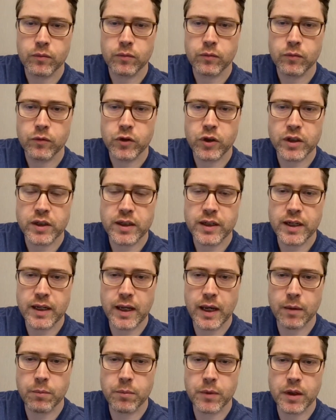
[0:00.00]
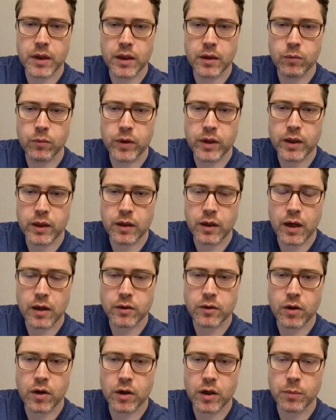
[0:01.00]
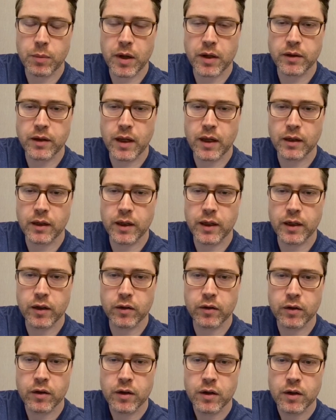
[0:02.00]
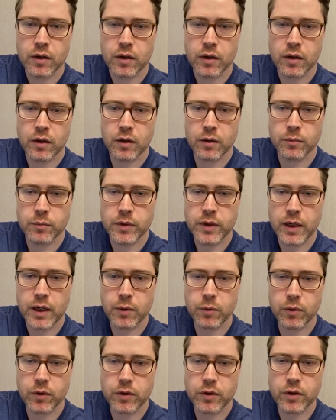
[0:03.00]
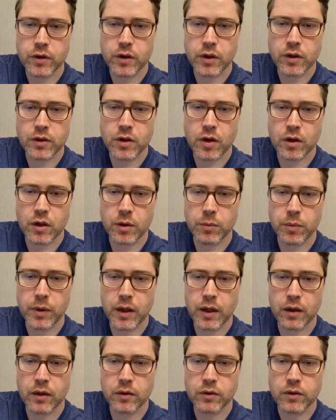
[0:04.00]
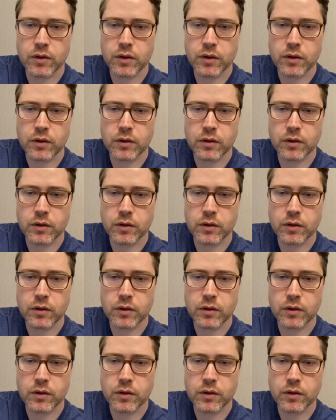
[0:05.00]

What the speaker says: Just DM me and we can talk about that later. Today we're just going to talk about